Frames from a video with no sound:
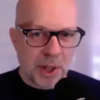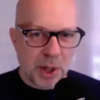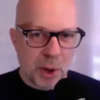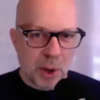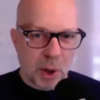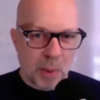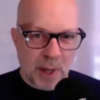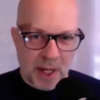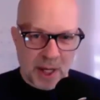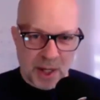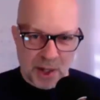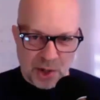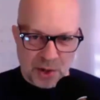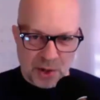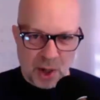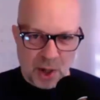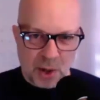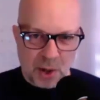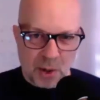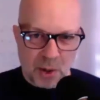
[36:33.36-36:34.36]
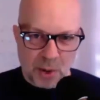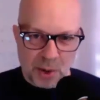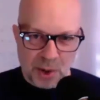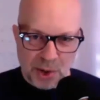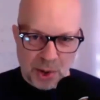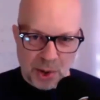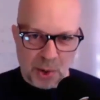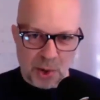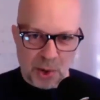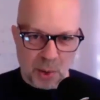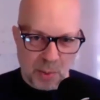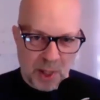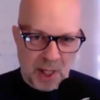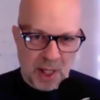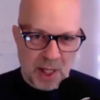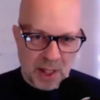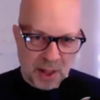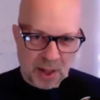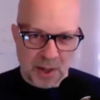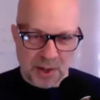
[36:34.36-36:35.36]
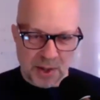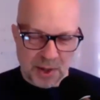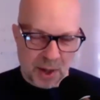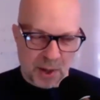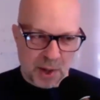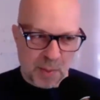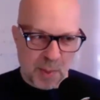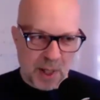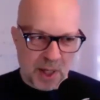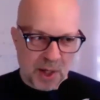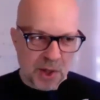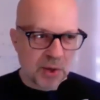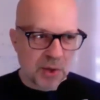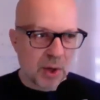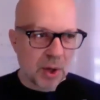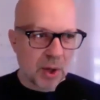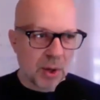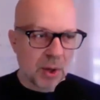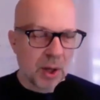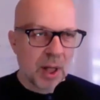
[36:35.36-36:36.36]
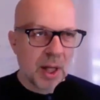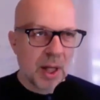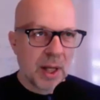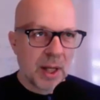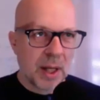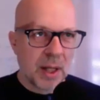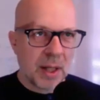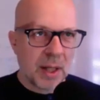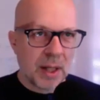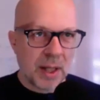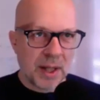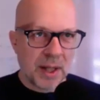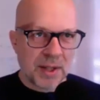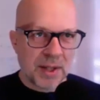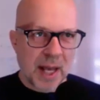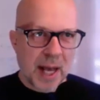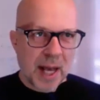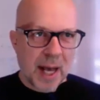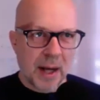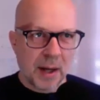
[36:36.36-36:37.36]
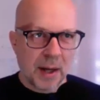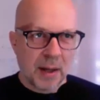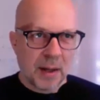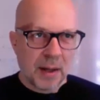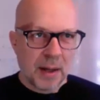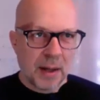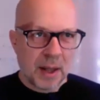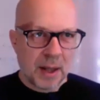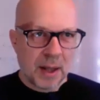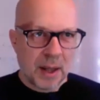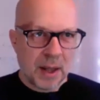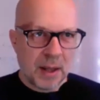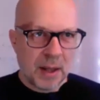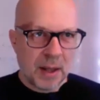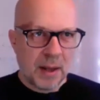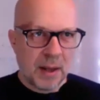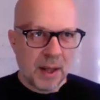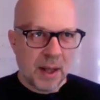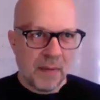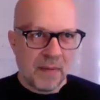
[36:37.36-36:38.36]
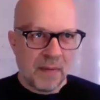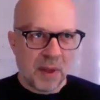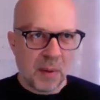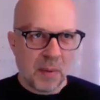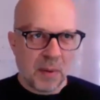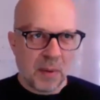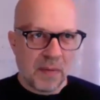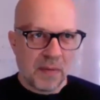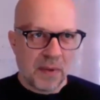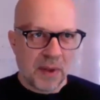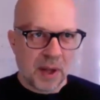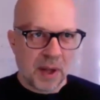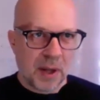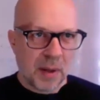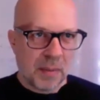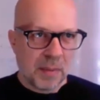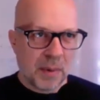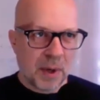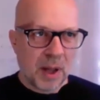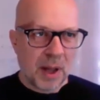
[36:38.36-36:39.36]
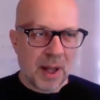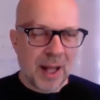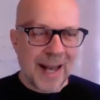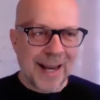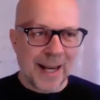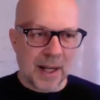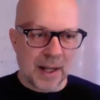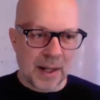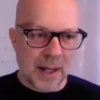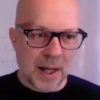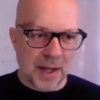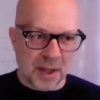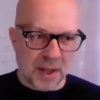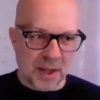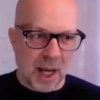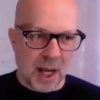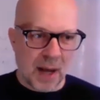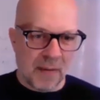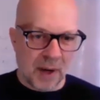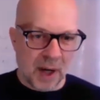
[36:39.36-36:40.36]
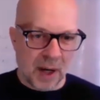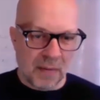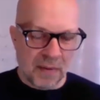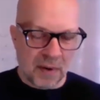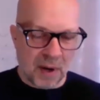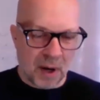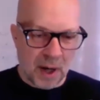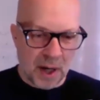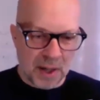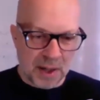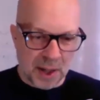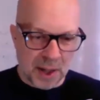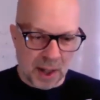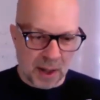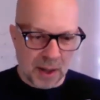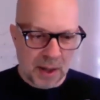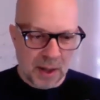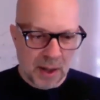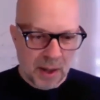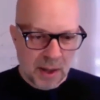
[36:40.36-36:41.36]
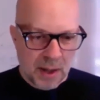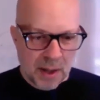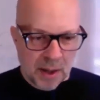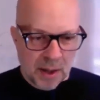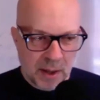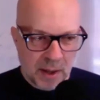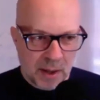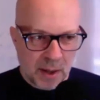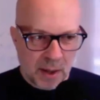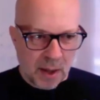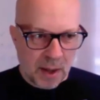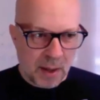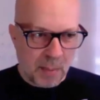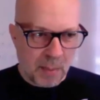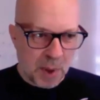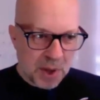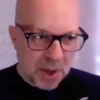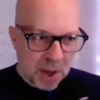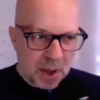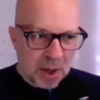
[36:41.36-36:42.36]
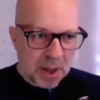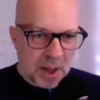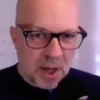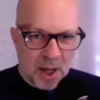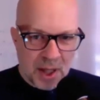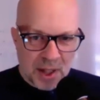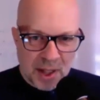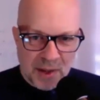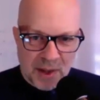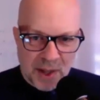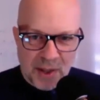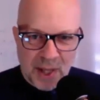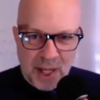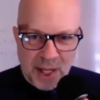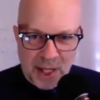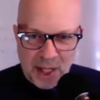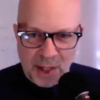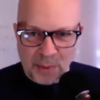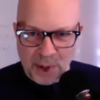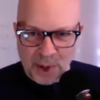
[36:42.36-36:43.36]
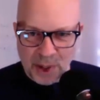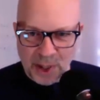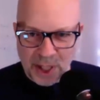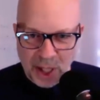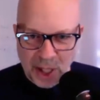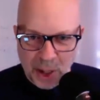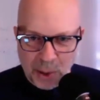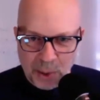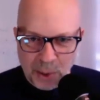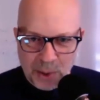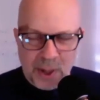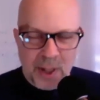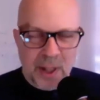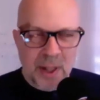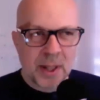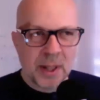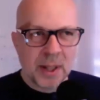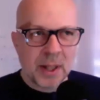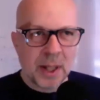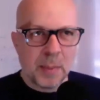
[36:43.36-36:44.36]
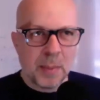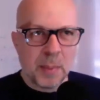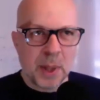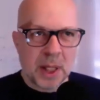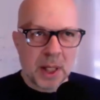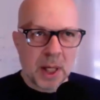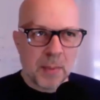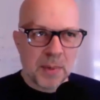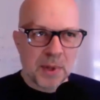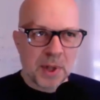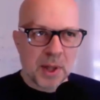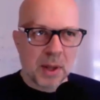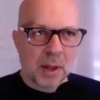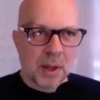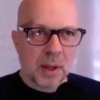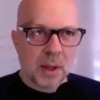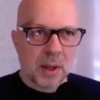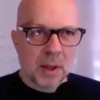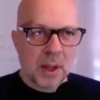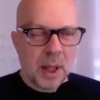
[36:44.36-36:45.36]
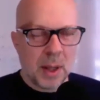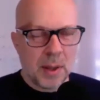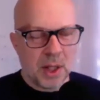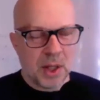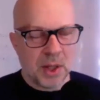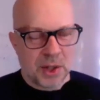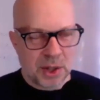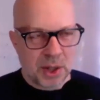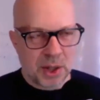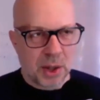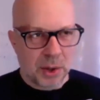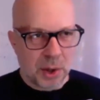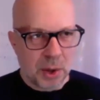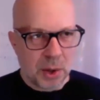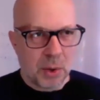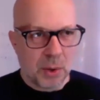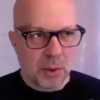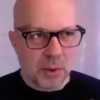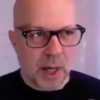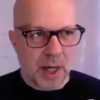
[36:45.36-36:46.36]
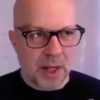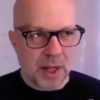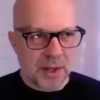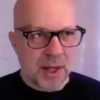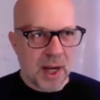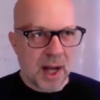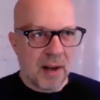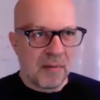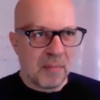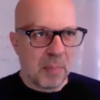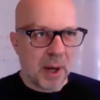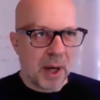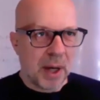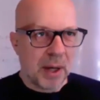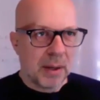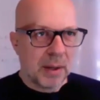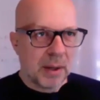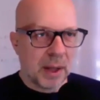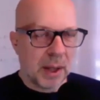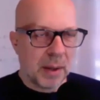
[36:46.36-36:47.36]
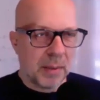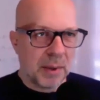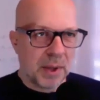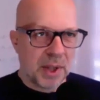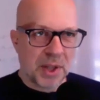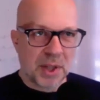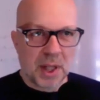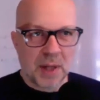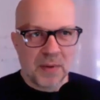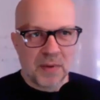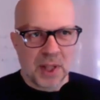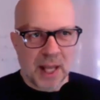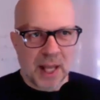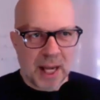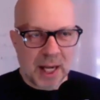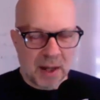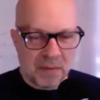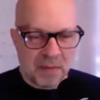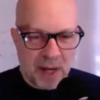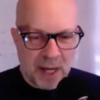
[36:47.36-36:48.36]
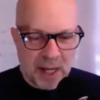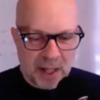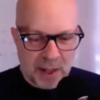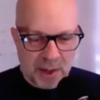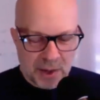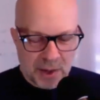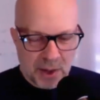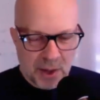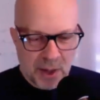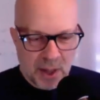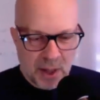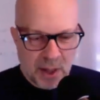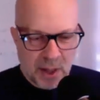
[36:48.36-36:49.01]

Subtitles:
your biggest struggle or social media consultant's biggest struggle, is that if the client doesn't have enough content, particularly content that they can really own, it becomes you still do great stuff, but it just gives you that advantage.